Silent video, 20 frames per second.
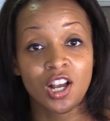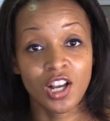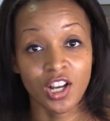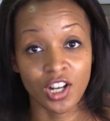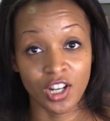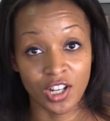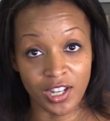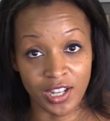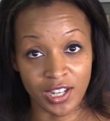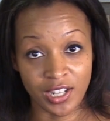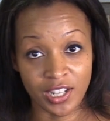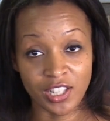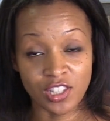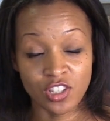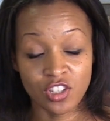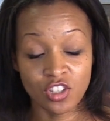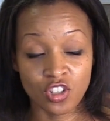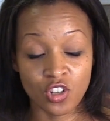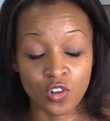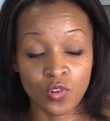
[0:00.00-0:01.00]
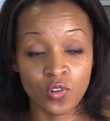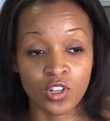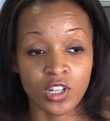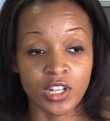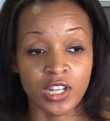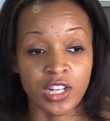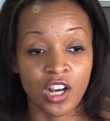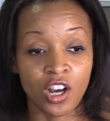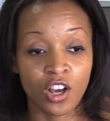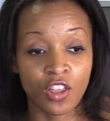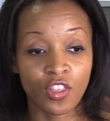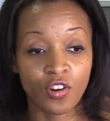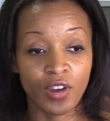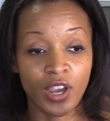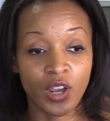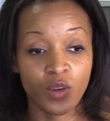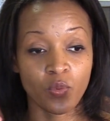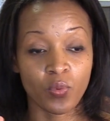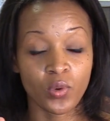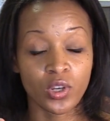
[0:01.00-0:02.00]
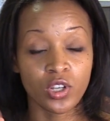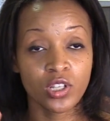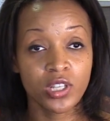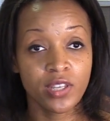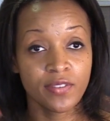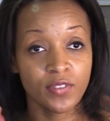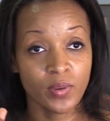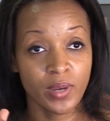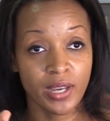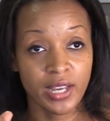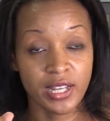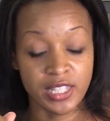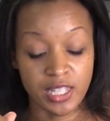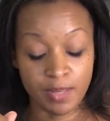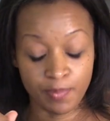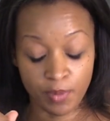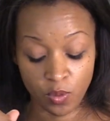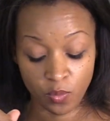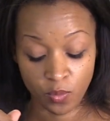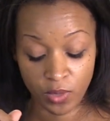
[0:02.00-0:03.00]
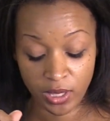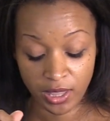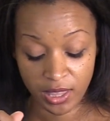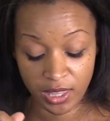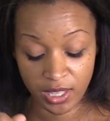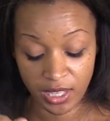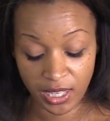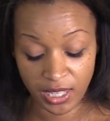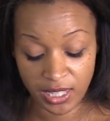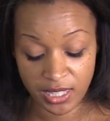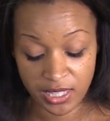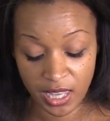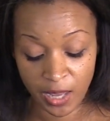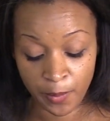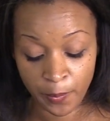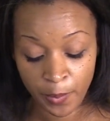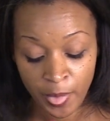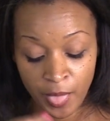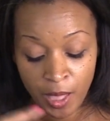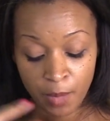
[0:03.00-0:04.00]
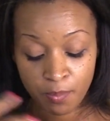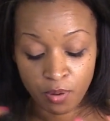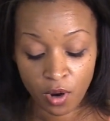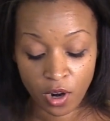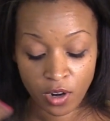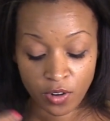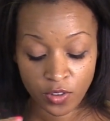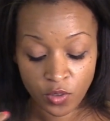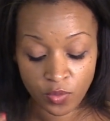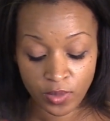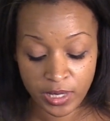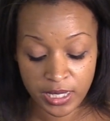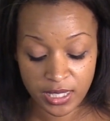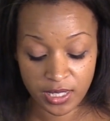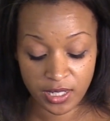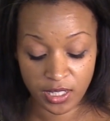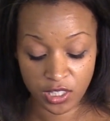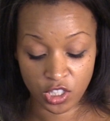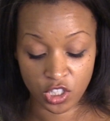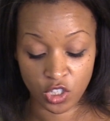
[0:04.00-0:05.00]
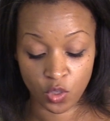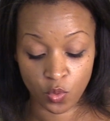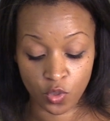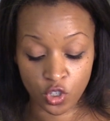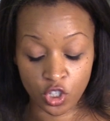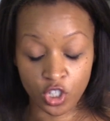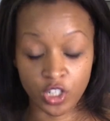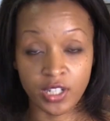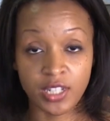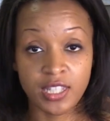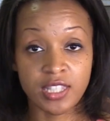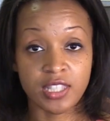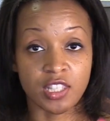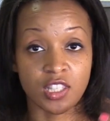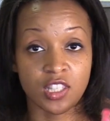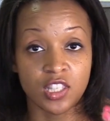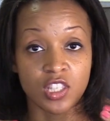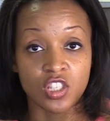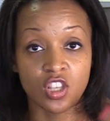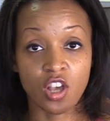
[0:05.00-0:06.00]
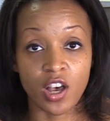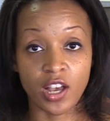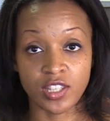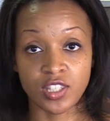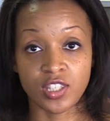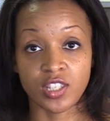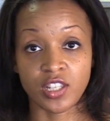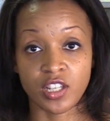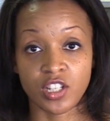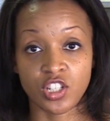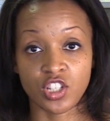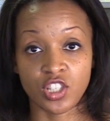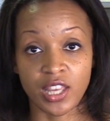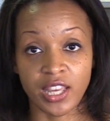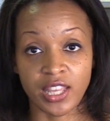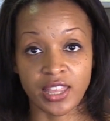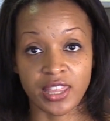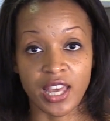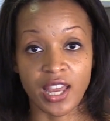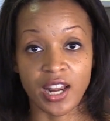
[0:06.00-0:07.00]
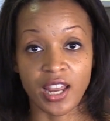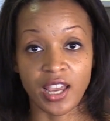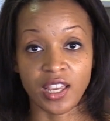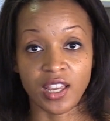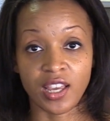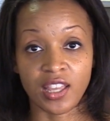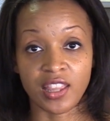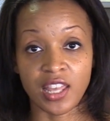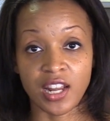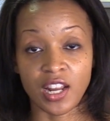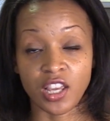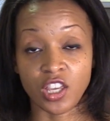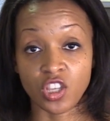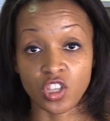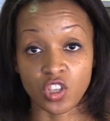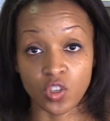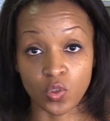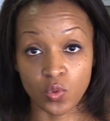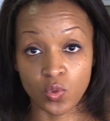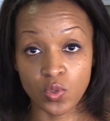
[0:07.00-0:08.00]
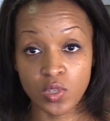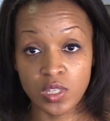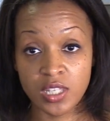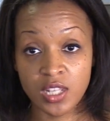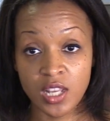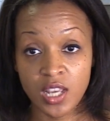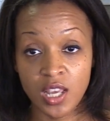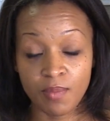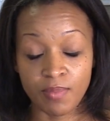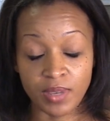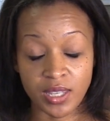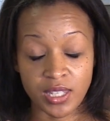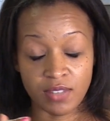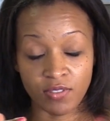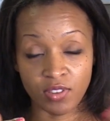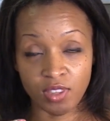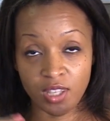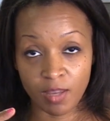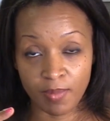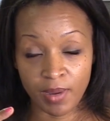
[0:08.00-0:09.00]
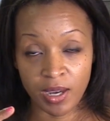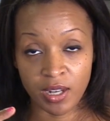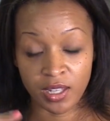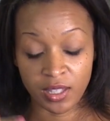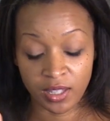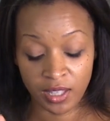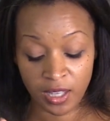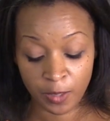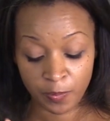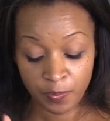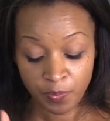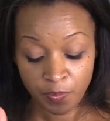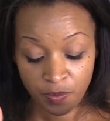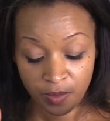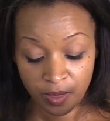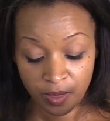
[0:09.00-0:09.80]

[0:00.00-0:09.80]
good. It's so good. Although I will give you a heads up on one thing. It's that part of the reason it's so good is the sausage like that I used, because if you think about it, like